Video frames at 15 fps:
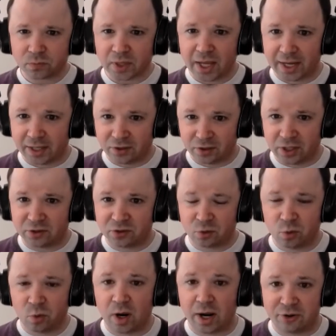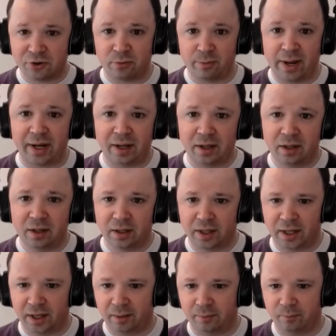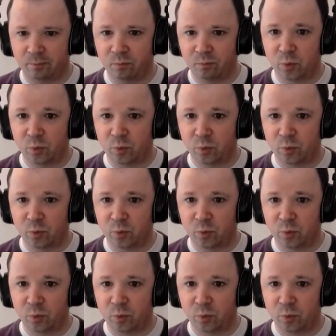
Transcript: And it, it's quite dramatic. Um,